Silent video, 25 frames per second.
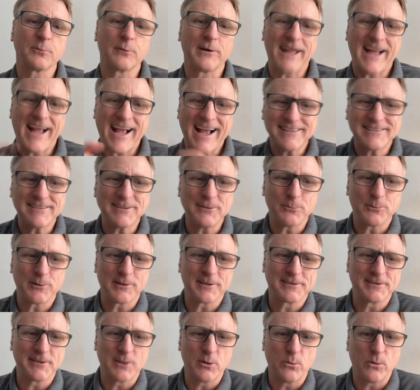where it hasn't
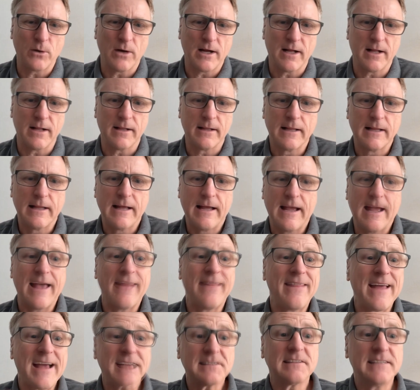worked so well. And
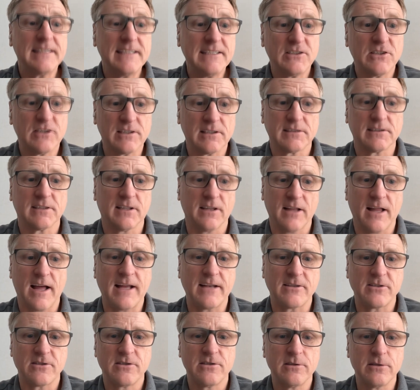that's teaching us a
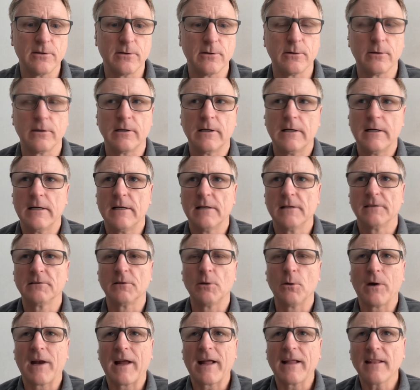lot too.
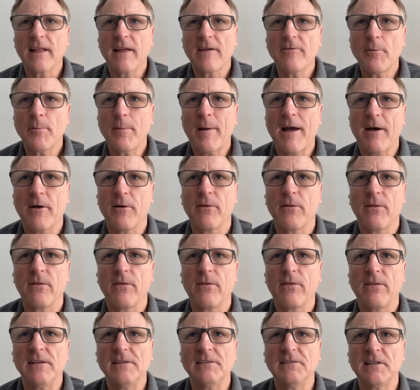So, what I love about
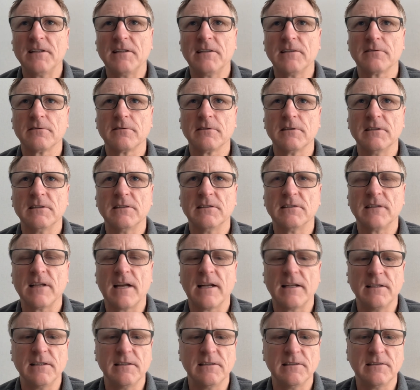these industry
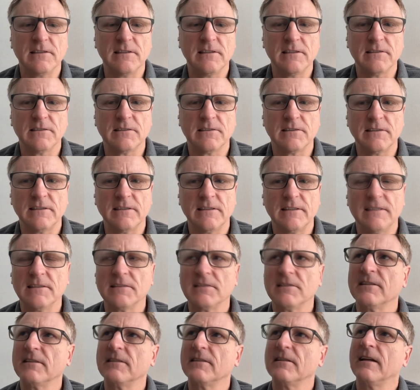studies is it
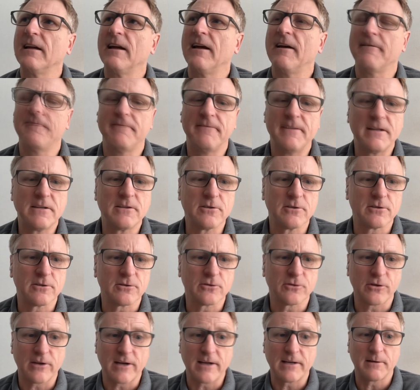isn't a vendor
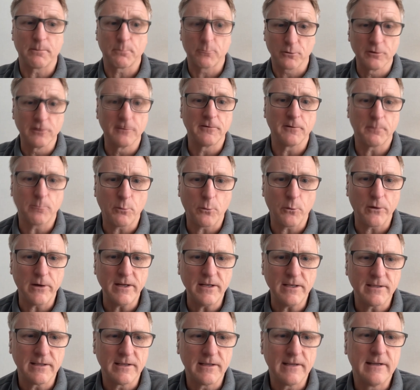trying to prove a
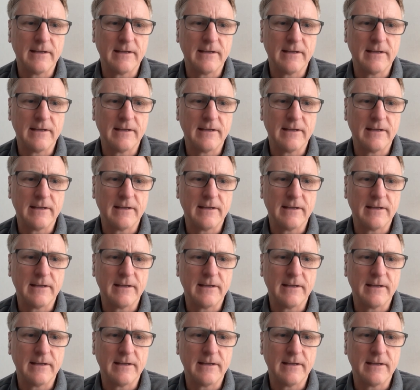point,